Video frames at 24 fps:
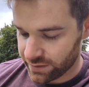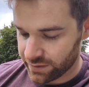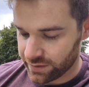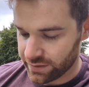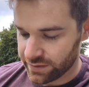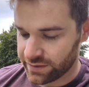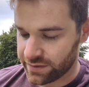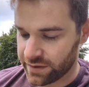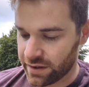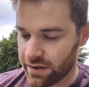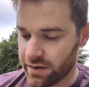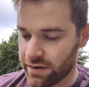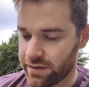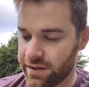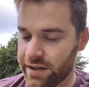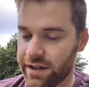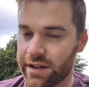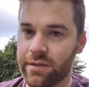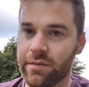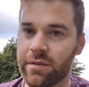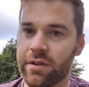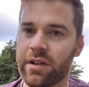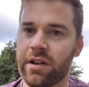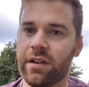So the
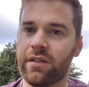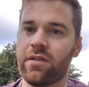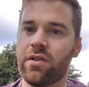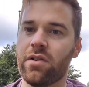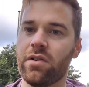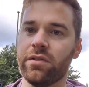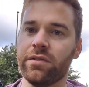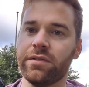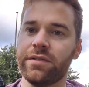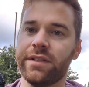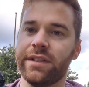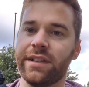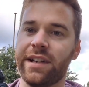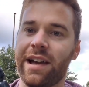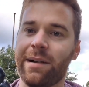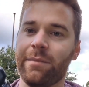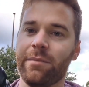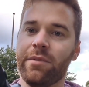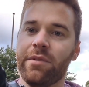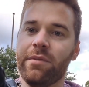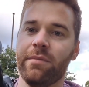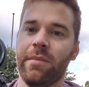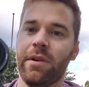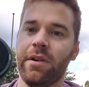other one that I've got onto the
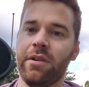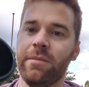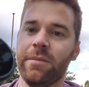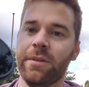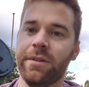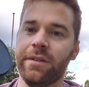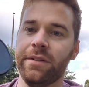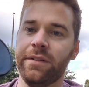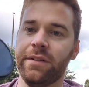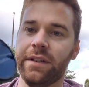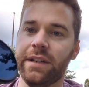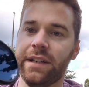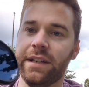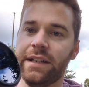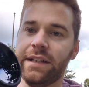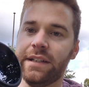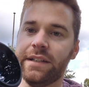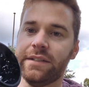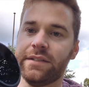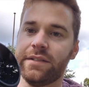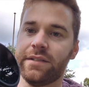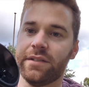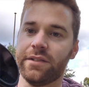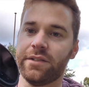camera at the moment
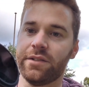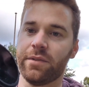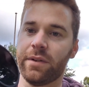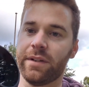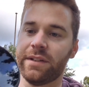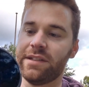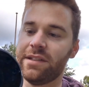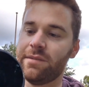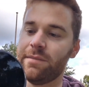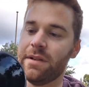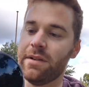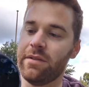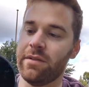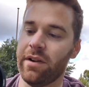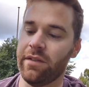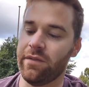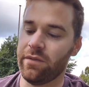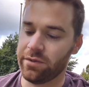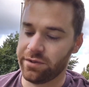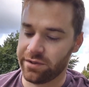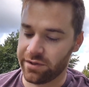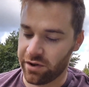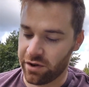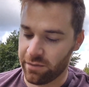is the 20mm. I've
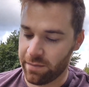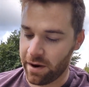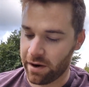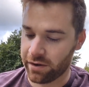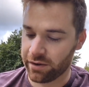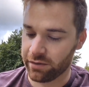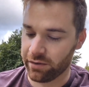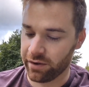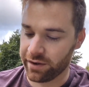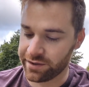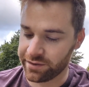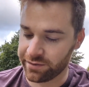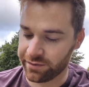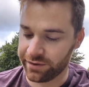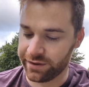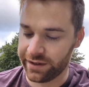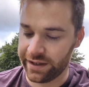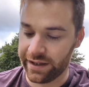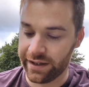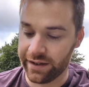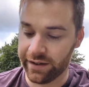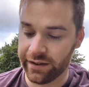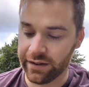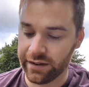also got a polarizer on
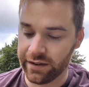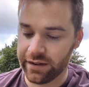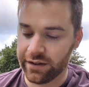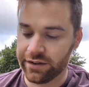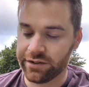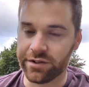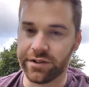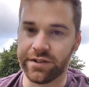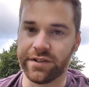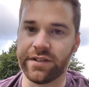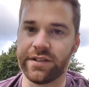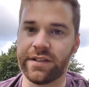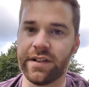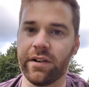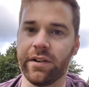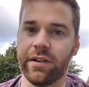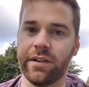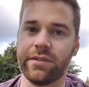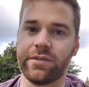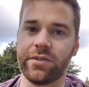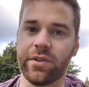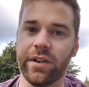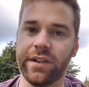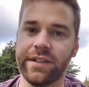there, just
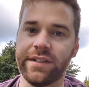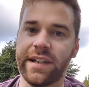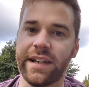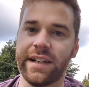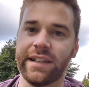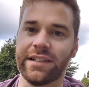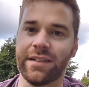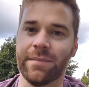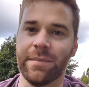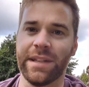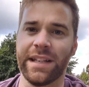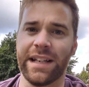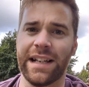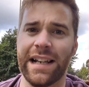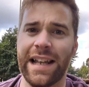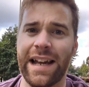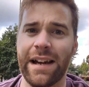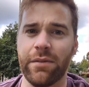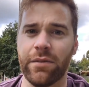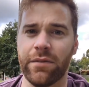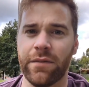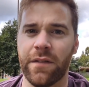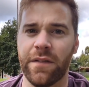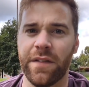to try and take some of the
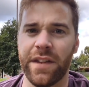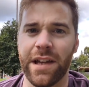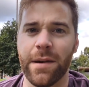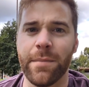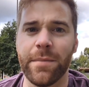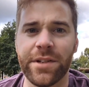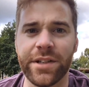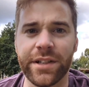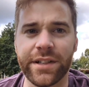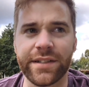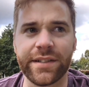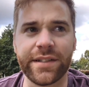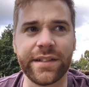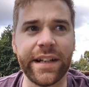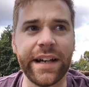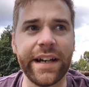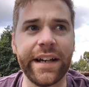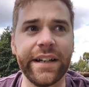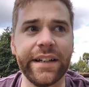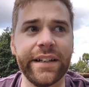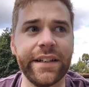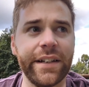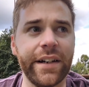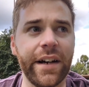glare off of the images
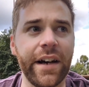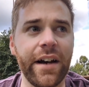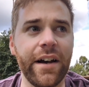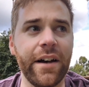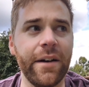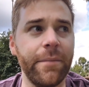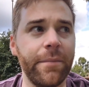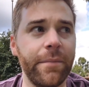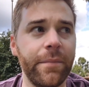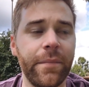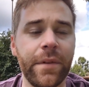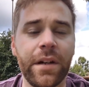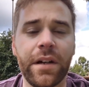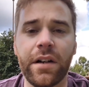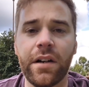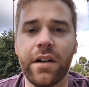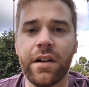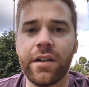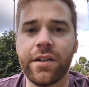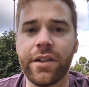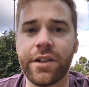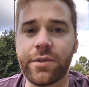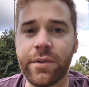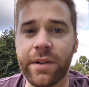today. The
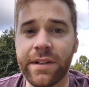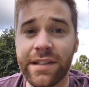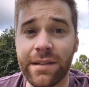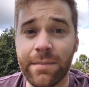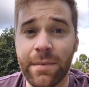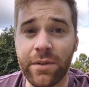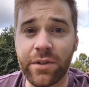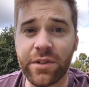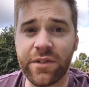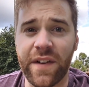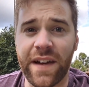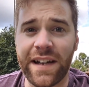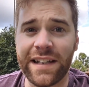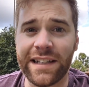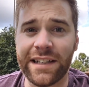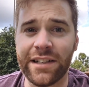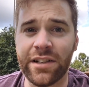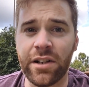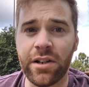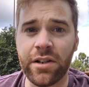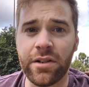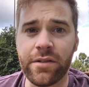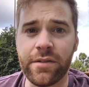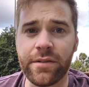20mm is fairly
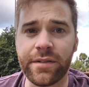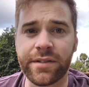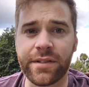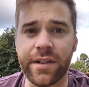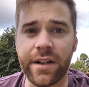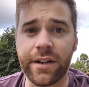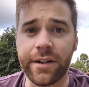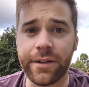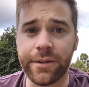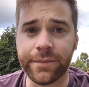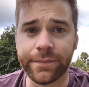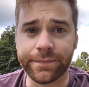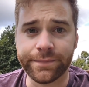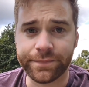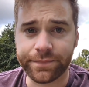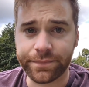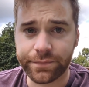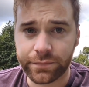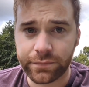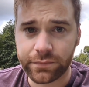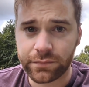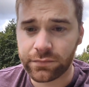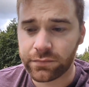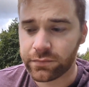new, so
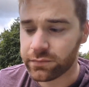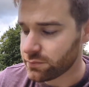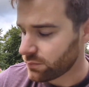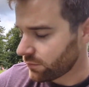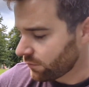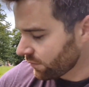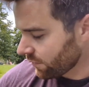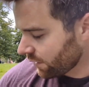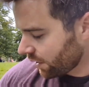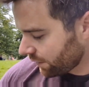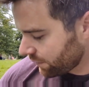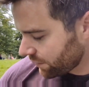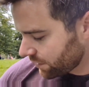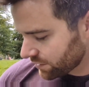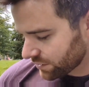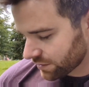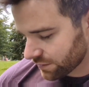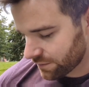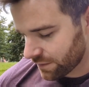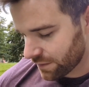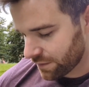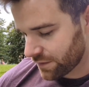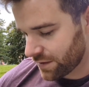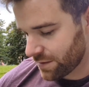I've used a
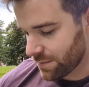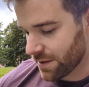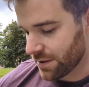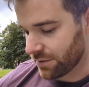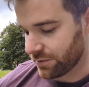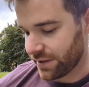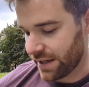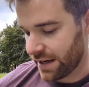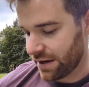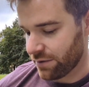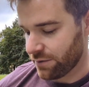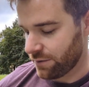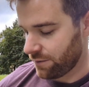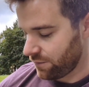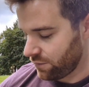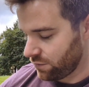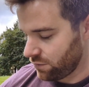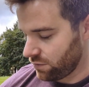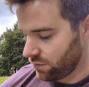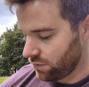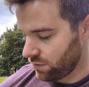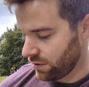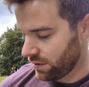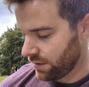50mm now
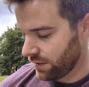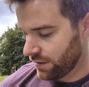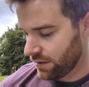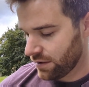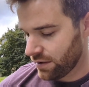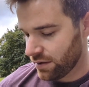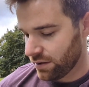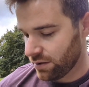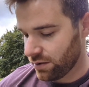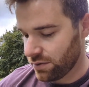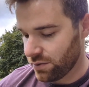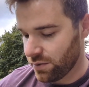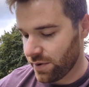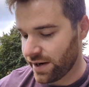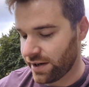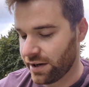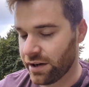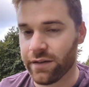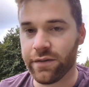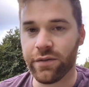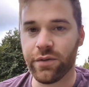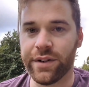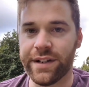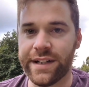for well
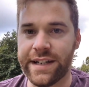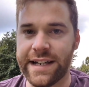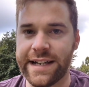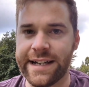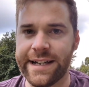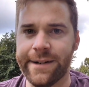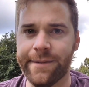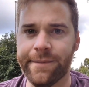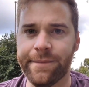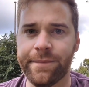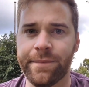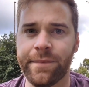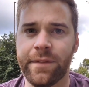over a year.